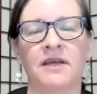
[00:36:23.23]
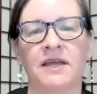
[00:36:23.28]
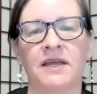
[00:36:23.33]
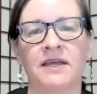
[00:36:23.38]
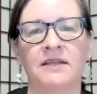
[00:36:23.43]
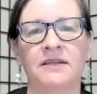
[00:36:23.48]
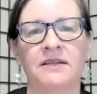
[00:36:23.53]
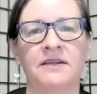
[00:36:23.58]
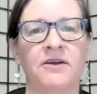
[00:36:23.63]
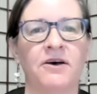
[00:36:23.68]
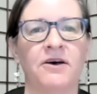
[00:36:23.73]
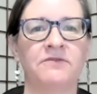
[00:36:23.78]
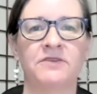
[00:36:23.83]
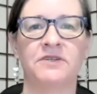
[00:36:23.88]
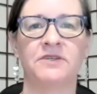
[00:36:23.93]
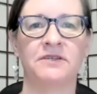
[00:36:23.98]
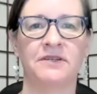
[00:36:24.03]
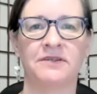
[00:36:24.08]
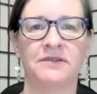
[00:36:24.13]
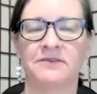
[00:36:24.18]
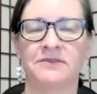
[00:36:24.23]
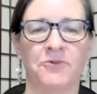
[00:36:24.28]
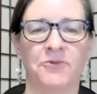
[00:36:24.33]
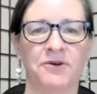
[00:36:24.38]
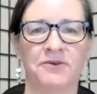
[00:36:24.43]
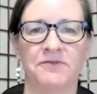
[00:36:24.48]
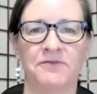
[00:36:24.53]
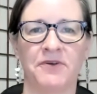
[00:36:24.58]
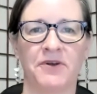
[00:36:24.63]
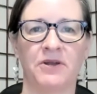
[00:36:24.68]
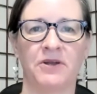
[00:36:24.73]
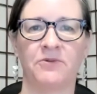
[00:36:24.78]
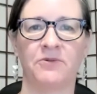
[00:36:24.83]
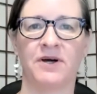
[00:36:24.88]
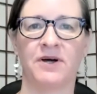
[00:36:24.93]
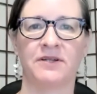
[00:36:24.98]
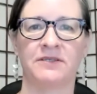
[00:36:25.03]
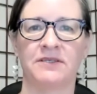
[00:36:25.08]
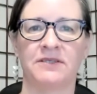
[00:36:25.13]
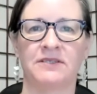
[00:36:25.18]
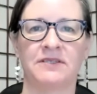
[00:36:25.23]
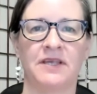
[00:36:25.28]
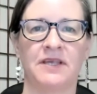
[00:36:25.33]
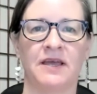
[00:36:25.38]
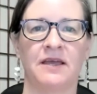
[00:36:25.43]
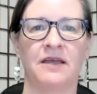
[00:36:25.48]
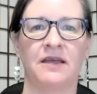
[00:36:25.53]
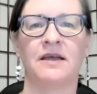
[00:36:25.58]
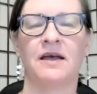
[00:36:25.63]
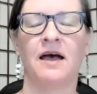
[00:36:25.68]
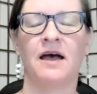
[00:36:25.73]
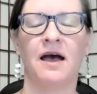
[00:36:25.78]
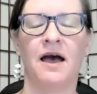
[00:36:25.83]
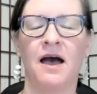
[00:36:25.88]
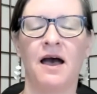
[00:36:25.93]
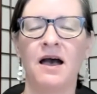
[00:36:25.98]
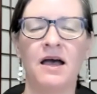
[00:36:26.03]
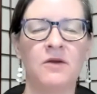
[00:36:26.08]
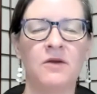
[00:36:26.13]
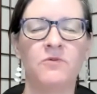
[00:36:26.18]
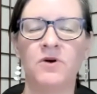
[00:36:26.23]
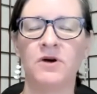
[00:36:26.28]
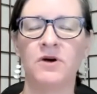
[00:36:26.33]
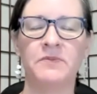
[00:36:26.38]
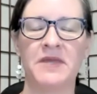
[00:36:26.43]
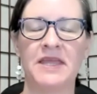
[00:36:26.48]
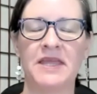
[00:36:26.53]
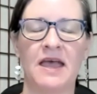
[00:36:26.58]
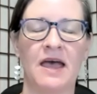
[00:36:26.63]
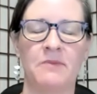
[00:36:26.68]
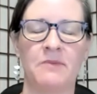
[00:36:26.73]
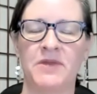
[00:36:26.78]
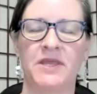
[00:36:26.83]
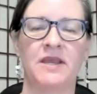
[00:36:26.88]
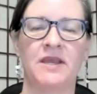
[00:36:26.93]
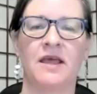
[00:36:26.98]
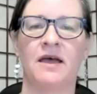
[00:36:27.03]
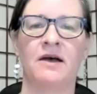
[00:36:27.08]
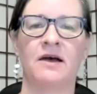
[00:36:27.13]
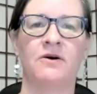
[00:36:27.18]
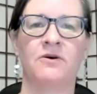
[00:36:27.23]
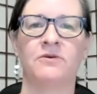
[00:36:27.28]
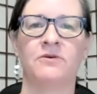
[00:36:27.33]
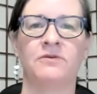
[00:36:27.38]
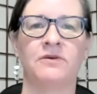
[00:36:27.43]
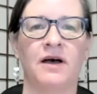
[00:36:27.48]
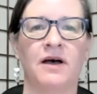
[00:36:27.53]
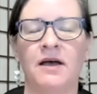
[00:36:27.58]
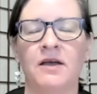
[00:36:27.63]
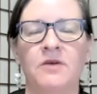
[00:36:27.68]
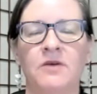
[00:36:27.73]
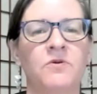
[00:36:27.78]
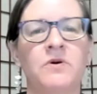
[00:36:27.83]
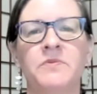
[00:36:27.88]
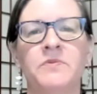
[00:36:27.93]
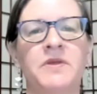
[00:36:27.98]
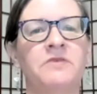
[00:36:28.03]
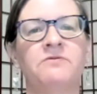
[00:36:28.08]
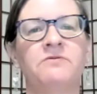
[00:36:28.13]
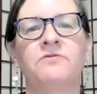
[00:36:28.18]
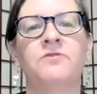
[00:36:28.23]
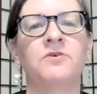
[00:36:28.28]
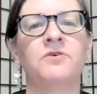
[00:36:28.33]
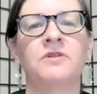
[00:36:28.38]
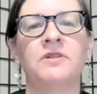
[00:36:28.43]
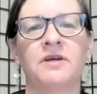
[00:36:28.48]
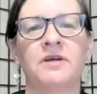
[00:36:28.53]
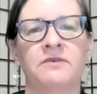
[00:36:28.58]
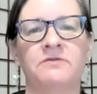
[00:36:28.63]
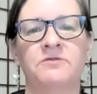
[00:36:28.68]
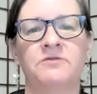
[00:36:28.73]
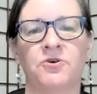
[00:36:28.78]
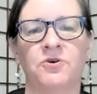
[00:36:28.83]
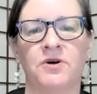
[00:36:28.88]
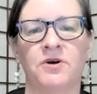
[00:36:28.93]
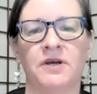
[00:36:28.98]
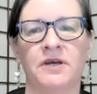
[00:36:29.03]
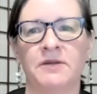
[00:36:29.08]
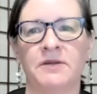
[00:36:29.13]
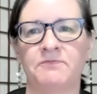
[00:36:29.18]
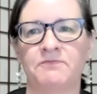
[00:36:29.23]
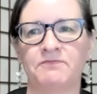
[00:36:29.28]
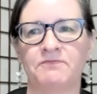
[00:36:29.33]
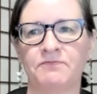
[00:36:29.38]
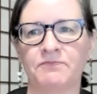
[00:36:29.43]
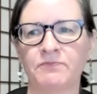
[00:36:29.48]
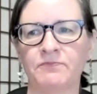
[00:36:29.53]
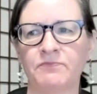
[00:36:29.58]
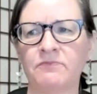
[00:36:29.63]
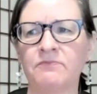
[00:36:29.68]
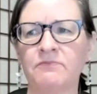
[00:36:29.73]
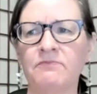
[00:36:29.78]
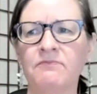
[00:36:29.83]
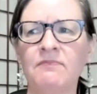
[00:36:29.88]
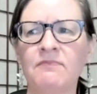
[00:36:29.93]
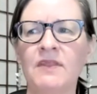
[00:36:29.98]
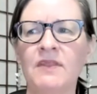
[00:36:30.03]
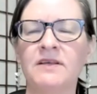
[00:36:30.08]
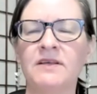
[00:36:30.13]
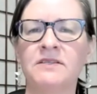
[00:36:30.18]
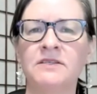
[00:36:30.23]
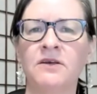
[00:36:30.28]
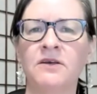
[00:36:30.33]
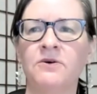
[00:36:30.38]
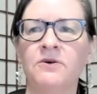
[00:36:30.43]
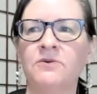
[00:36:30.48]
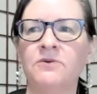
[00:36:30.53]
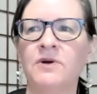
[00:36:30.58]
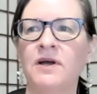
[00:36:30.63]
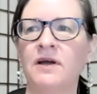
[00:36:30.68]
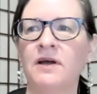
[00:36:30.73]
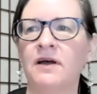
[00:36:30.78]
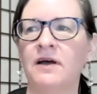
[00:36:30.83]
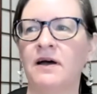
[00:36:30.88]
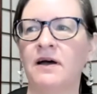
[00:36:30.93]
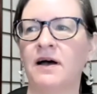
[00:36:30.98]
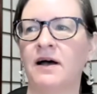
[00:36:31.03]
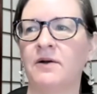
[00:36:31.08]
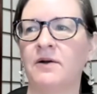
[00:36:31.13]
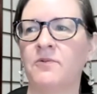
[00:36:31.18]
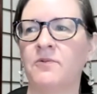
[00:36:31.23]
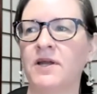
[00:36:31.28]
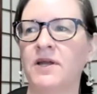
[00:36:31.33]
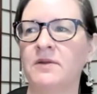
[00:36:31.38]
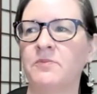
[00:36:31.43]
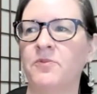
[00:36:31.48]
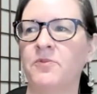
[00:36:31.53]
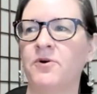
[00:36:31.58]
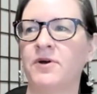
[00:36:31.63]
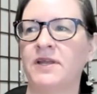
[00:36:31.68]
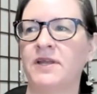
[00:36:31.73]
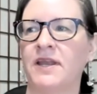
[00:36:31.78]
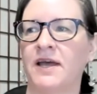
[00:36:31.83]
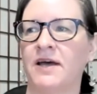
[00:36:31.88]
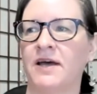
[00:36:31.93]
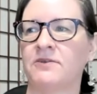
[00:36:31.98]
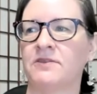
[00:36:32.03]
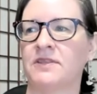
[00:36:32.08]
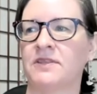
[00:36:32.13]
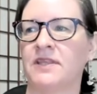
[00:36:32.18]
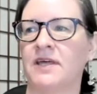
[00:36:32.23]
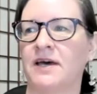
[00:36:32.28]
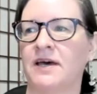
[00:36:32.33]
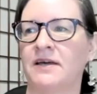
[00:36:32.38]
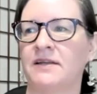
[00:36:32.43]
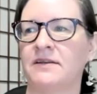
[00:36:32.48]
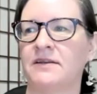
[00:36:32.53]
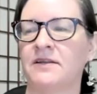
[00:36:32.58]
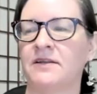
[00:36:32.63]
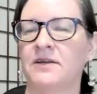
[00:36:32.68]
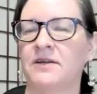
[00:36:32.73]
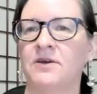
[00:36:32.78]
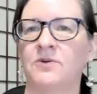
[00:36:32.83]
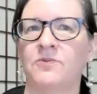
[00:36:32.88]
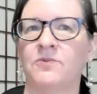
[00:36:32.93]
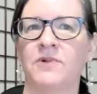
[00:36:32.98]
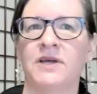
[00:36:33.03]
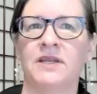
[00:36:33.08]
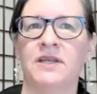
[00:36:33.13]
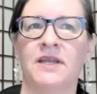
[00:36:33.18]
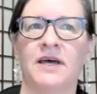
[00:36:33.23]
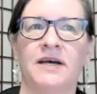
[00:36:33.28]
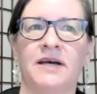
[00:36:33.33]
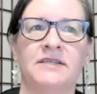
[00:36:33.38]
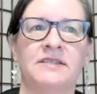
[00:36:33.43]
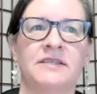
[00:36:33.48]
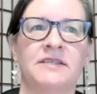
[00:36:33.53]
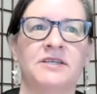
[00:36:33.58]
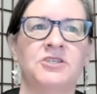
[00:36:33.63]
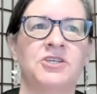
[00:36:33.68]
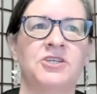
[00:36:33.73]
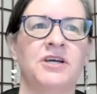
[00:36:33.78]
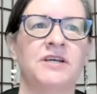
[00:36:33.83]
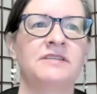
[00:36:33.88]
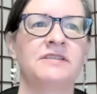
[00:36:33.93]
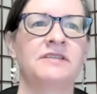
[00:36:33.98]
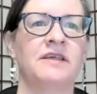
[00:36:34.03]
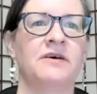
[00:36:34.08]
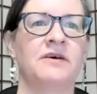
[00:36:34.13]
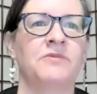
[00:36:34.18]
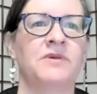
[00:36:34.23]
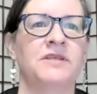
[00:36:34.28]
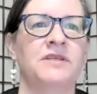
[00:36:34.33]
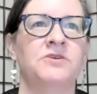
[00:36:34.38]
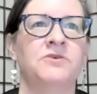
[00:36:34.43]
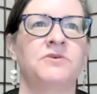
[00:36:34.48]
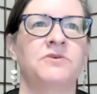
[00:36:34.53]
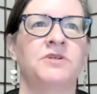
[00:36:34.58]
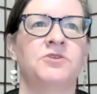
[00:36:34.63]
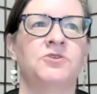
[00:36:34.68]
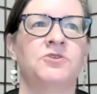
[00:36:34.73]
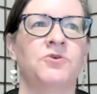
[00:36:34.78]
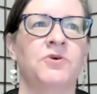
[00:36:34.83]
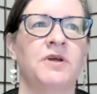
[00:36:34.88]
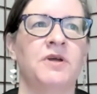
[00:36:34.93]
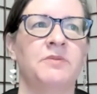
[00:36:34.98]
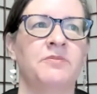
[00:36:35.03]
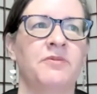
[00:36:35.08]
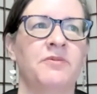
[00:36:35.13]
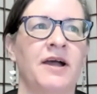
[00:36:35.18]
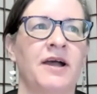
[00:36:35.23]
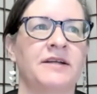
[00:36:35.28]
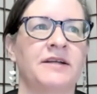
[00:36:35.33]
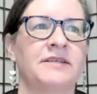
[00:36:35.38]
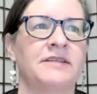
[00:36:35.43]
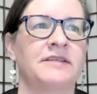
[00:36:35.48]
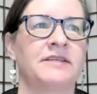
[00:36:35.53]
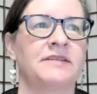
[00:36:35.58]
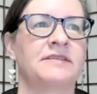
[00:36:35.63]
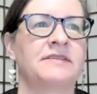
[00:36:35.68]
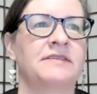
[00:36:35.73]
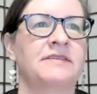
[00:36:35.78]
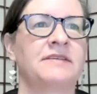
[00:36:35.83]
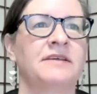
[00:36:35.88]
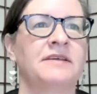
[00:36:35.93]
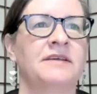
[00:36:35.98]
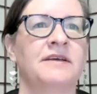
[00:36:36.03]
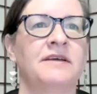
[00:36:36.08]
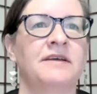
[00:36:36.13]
And it often doesn't work very well to say, I will be happy now. I will be full of joy. So I want to point out that when I suggest that we do a joy practice,